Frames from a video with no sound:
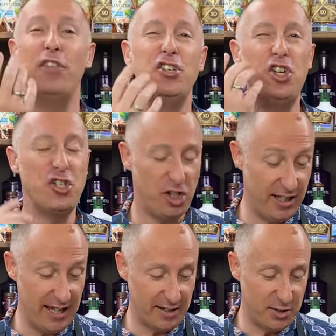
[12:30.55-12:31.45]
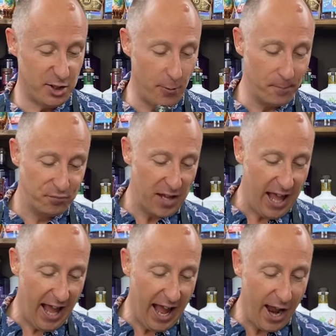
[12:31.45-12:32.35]
the ginger kicks. So
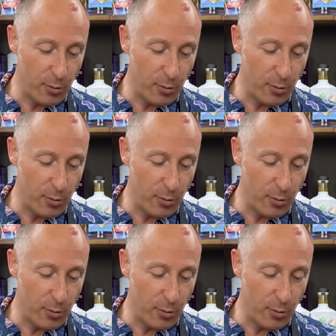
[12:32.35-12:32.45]
uh,